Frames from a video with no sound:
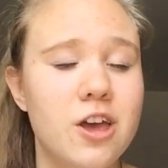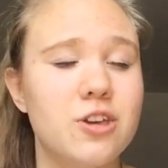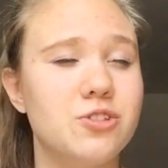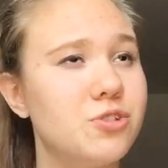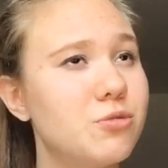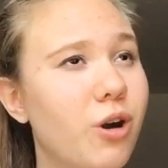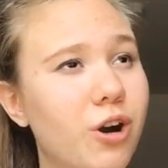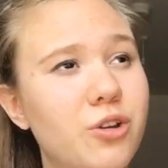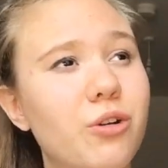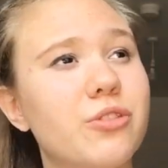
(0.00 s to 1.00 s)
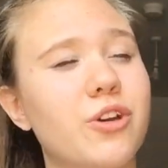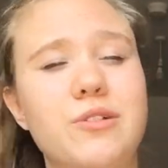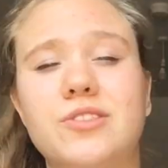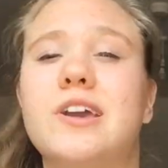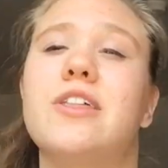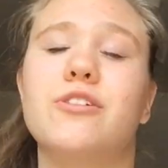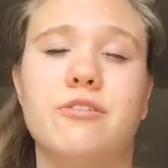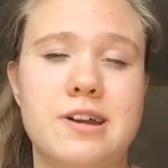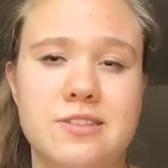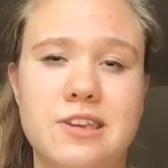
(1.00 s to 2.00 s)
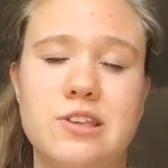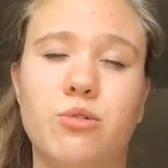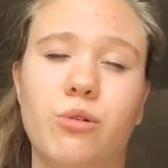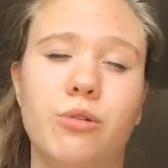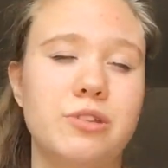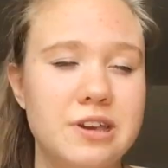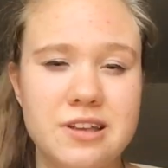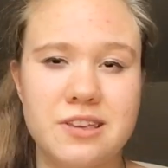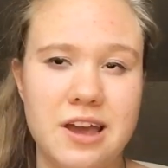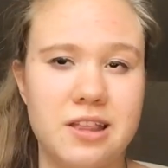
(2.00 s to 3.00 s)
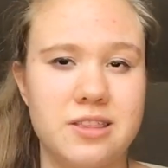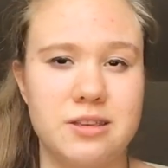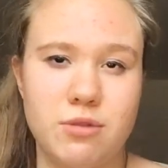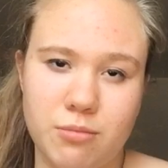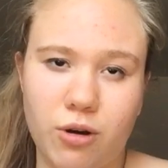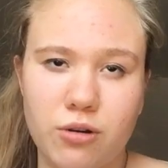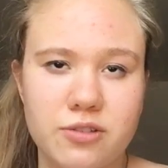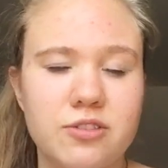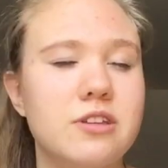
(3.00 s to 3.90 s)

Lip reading: You are not going to get the grades in your year 10 summer mocks